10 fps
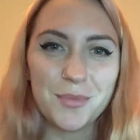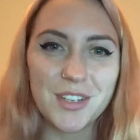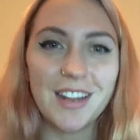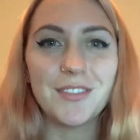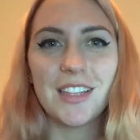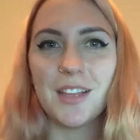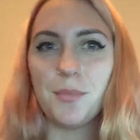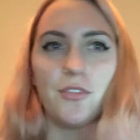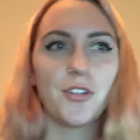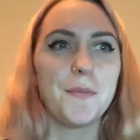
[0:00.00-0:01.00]
I've said that
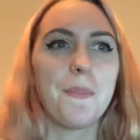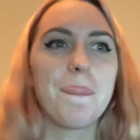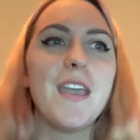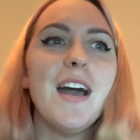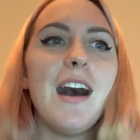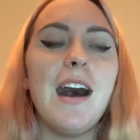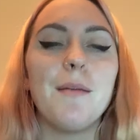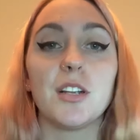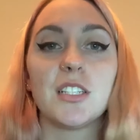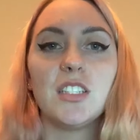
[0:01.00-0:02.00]
before,
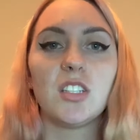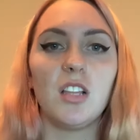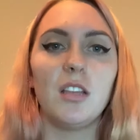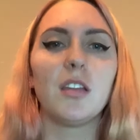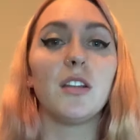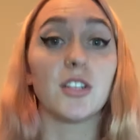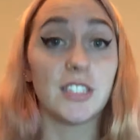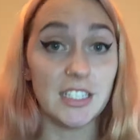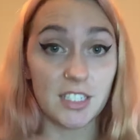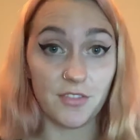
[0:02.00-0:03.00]
your
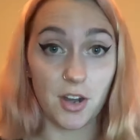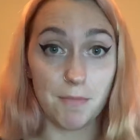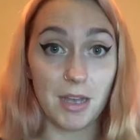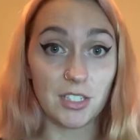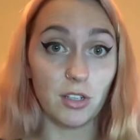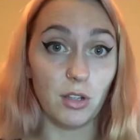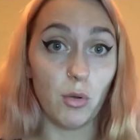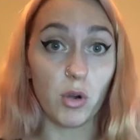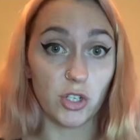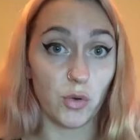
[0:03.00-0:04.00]
sense of your muscle
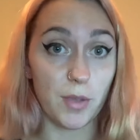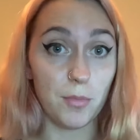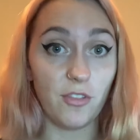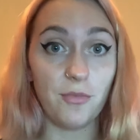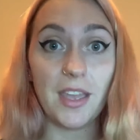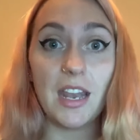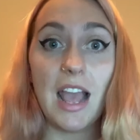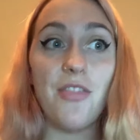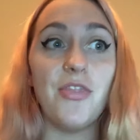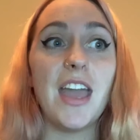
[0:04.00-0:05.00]
or joint movement,
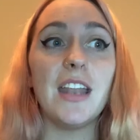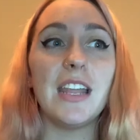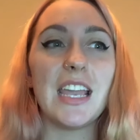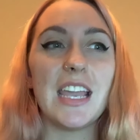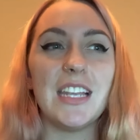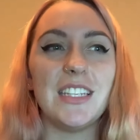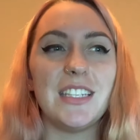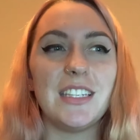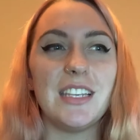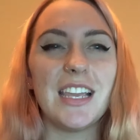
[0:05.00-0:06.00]
and then
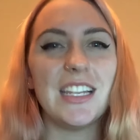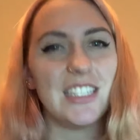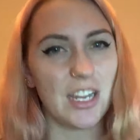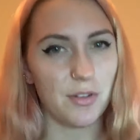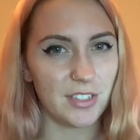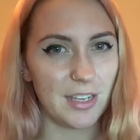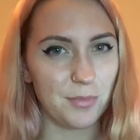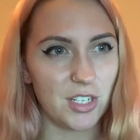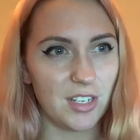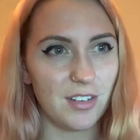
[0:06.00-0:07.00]

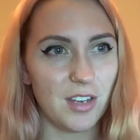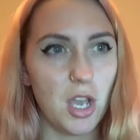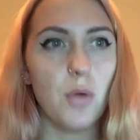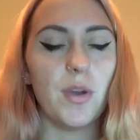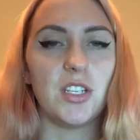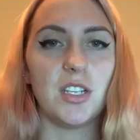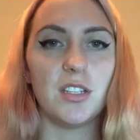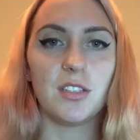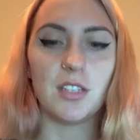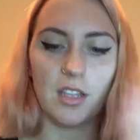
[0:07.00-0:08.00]
interoception, which
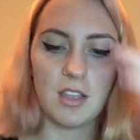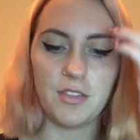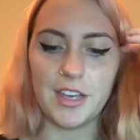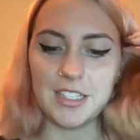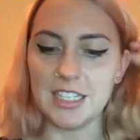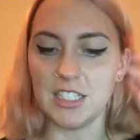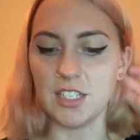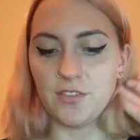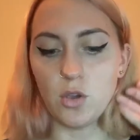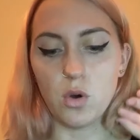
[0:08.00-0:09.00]
is the sense
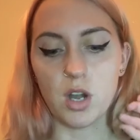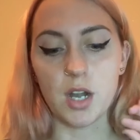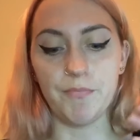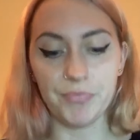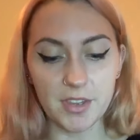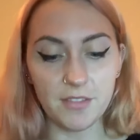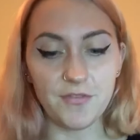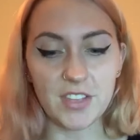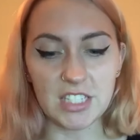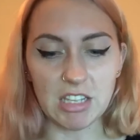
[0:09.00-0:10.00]
of your
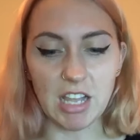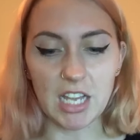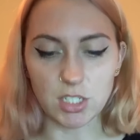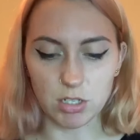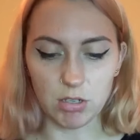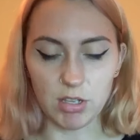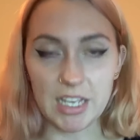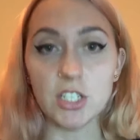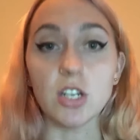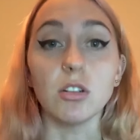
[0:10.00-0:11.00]
physiological
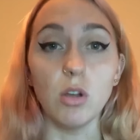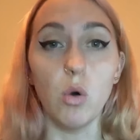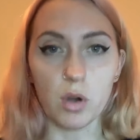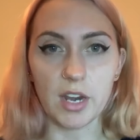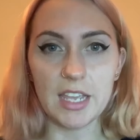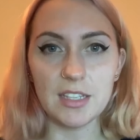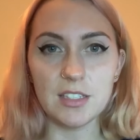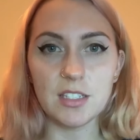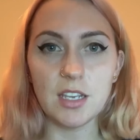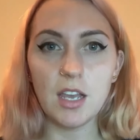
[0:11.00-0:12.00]
internal
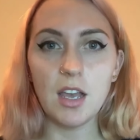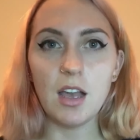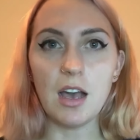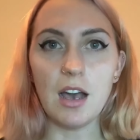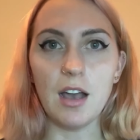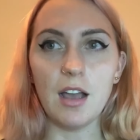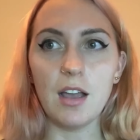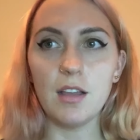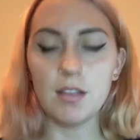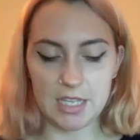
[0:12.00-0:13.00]
organs.
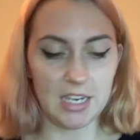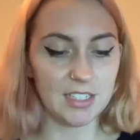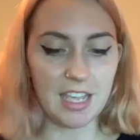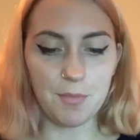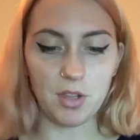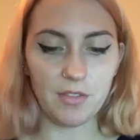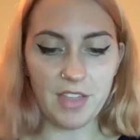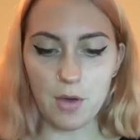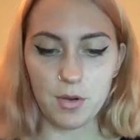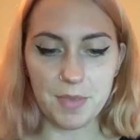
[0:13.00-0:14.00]
An example of
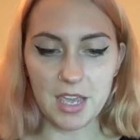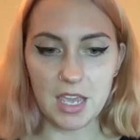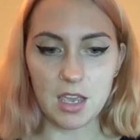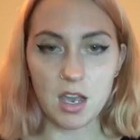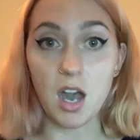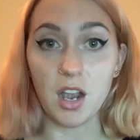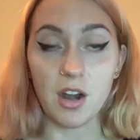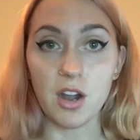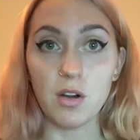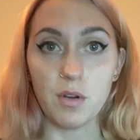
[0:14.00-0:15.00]
that would be
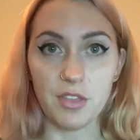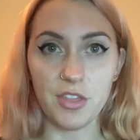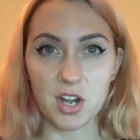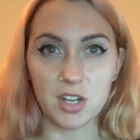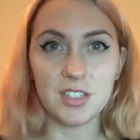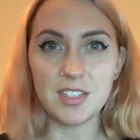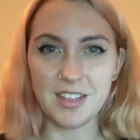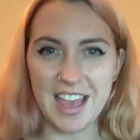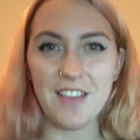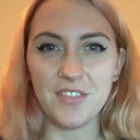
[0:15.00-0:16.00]
hunger or thirst,
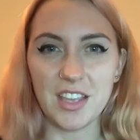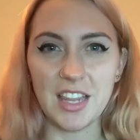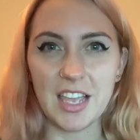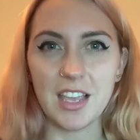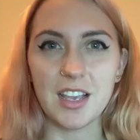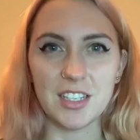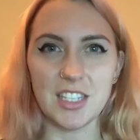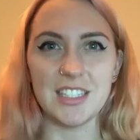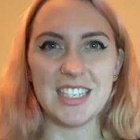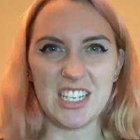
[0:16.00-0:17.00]
that feeling, because
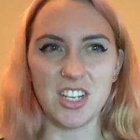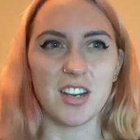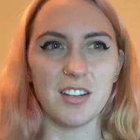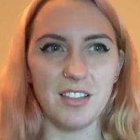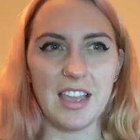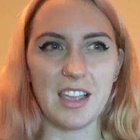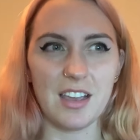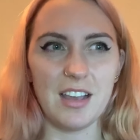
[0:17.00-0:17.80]
it's in your like